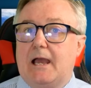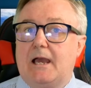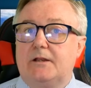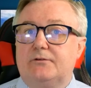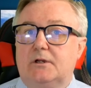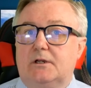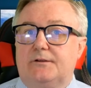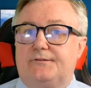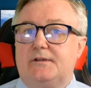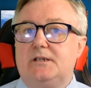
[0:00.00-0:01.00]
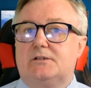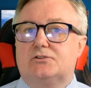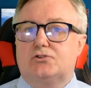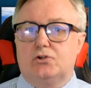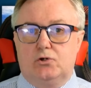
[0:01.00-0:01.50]
and seeks
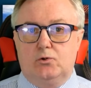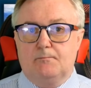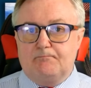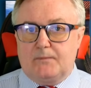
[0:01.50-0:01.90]
to